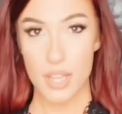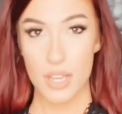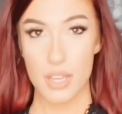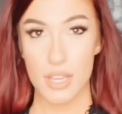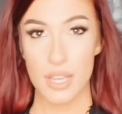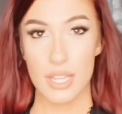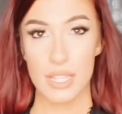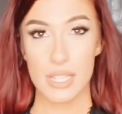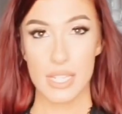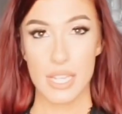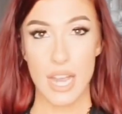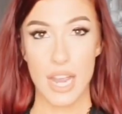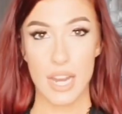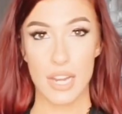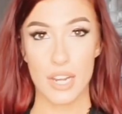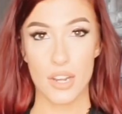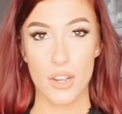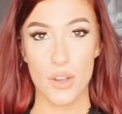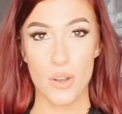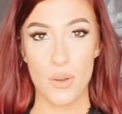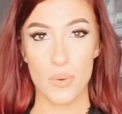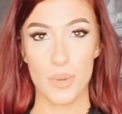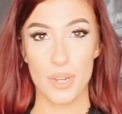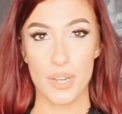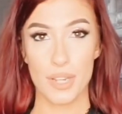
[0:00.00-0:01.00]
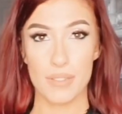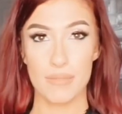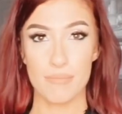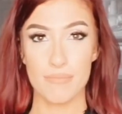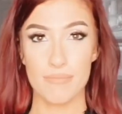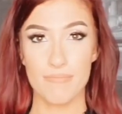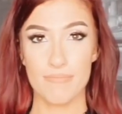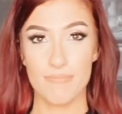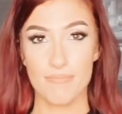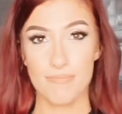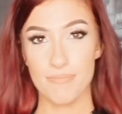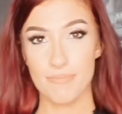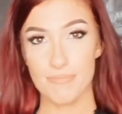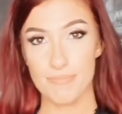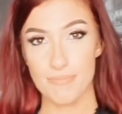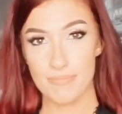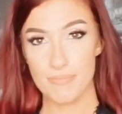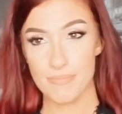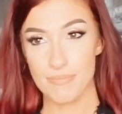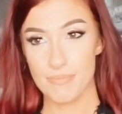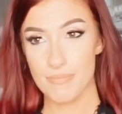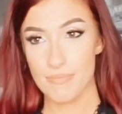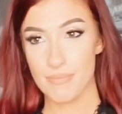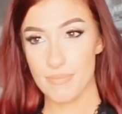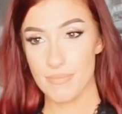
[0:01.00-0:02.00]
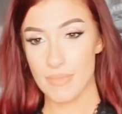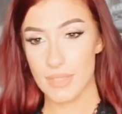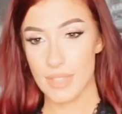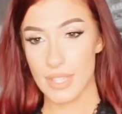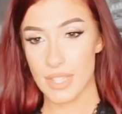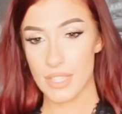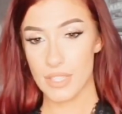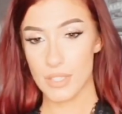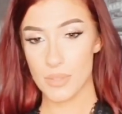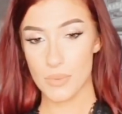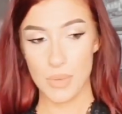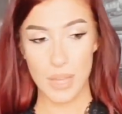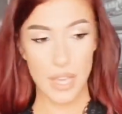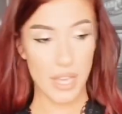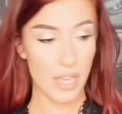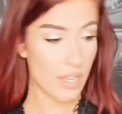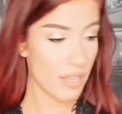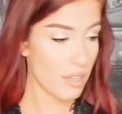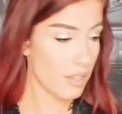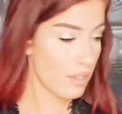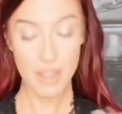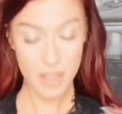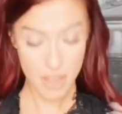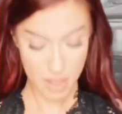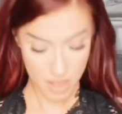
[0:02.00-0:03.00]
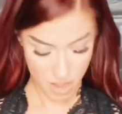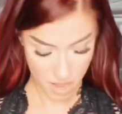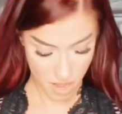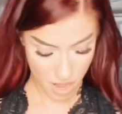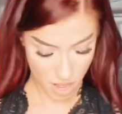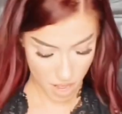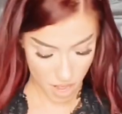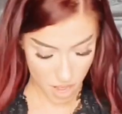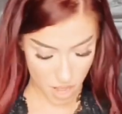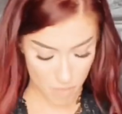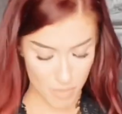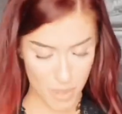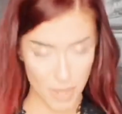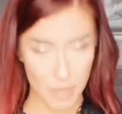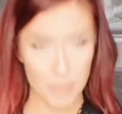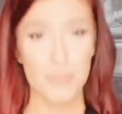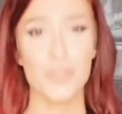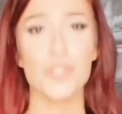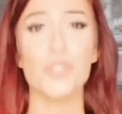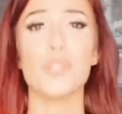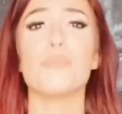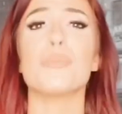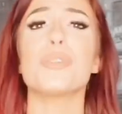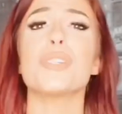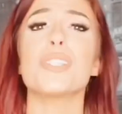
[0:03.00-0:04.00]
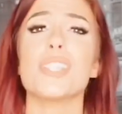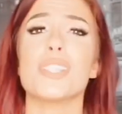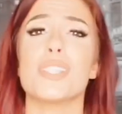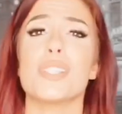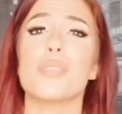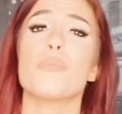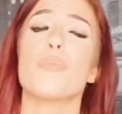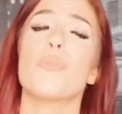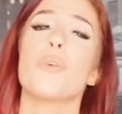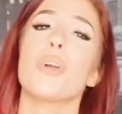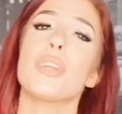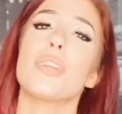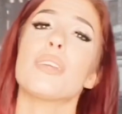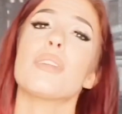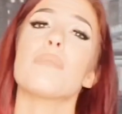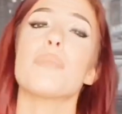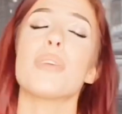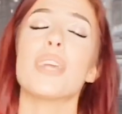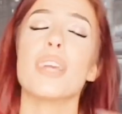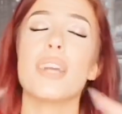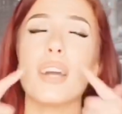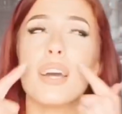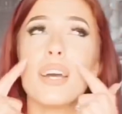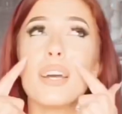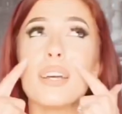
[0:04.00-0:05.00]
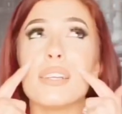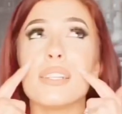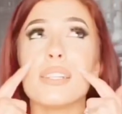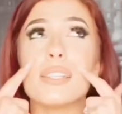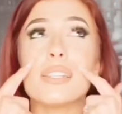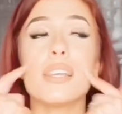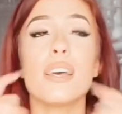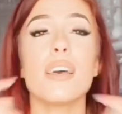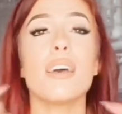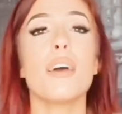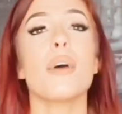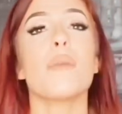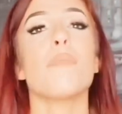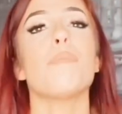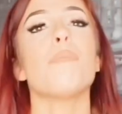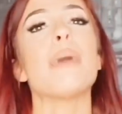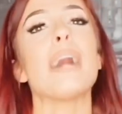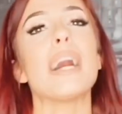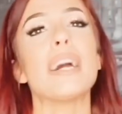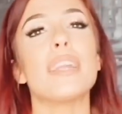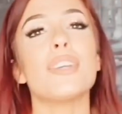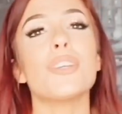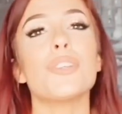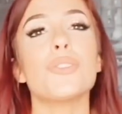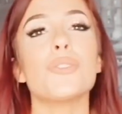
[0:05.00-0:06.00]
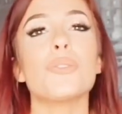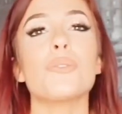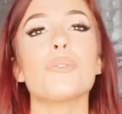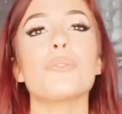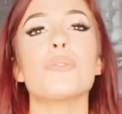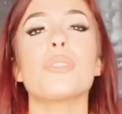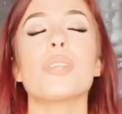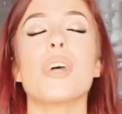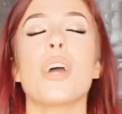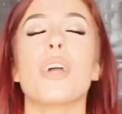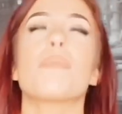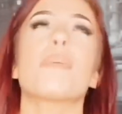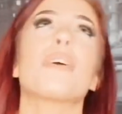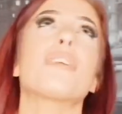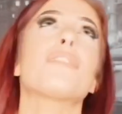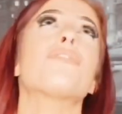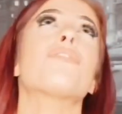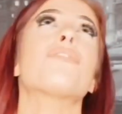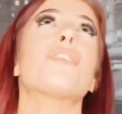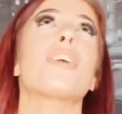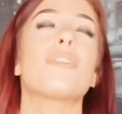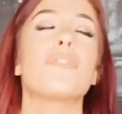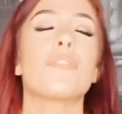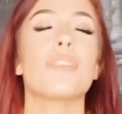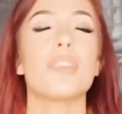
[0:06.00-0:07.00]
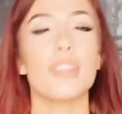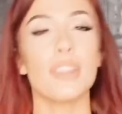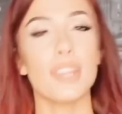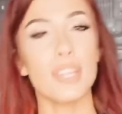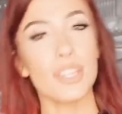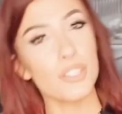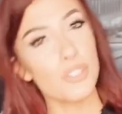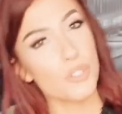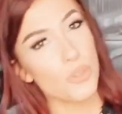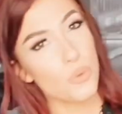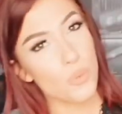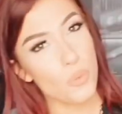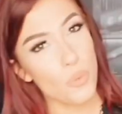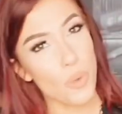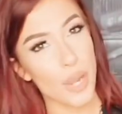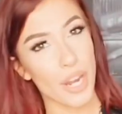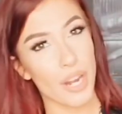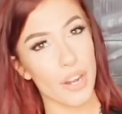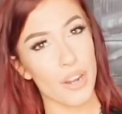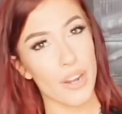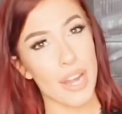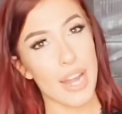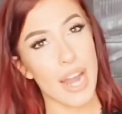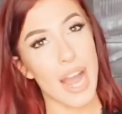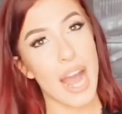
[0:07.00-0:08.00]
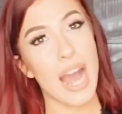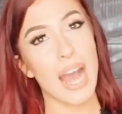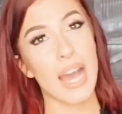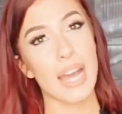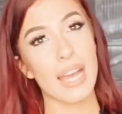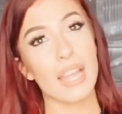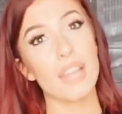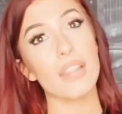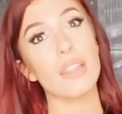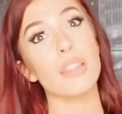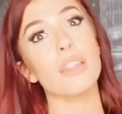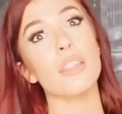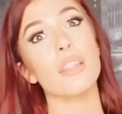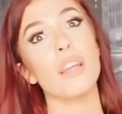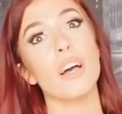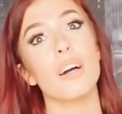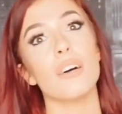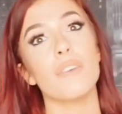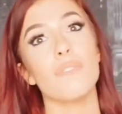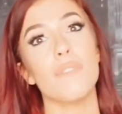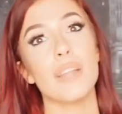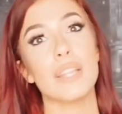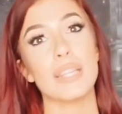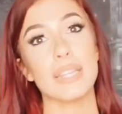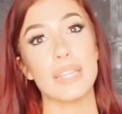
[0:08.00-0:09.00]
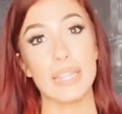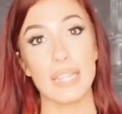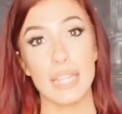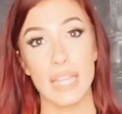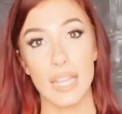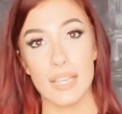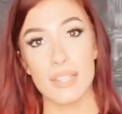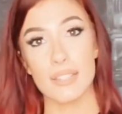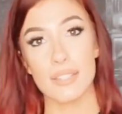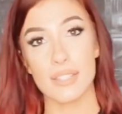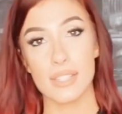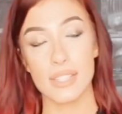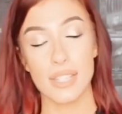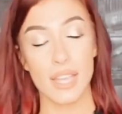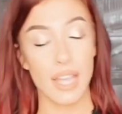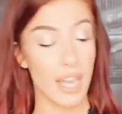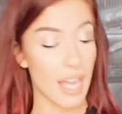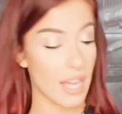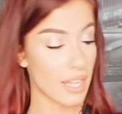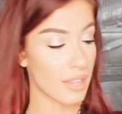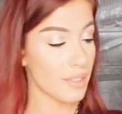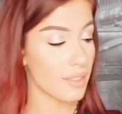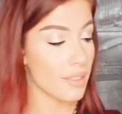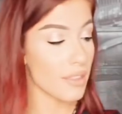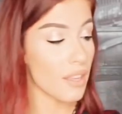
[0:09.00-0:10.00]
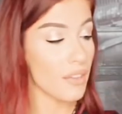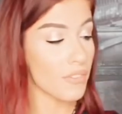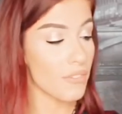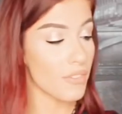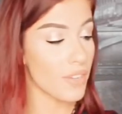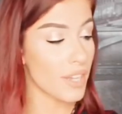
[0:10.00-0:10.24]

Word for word: it's kind of going this way. I'm super disappointed because bodysuits are my favorite thing to wear, and I love lace. Like, I love